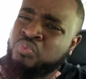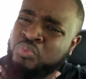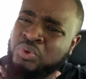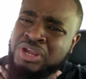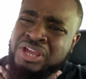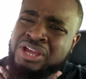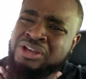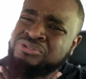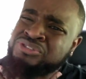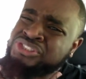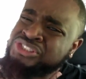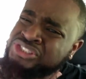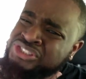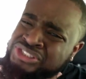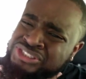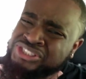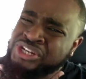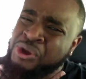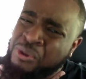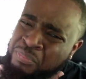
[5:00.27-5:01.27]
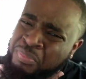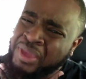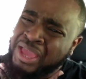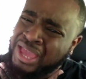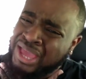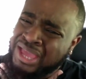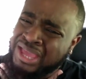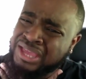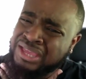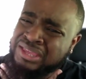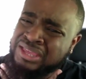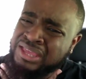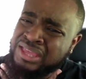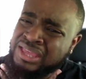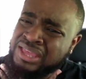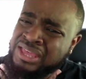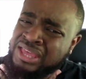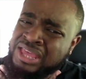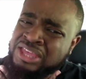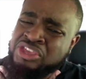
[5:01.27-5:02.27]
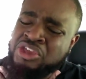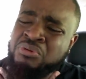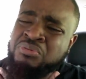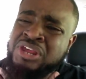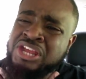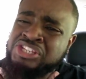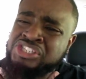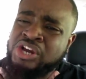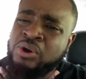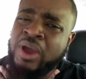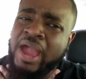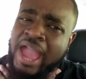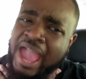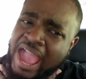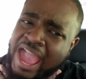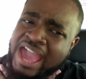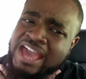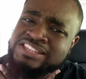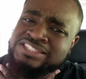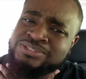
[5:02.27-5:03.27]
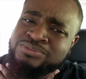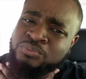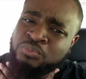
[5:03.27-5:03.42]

real stupid. You need your ass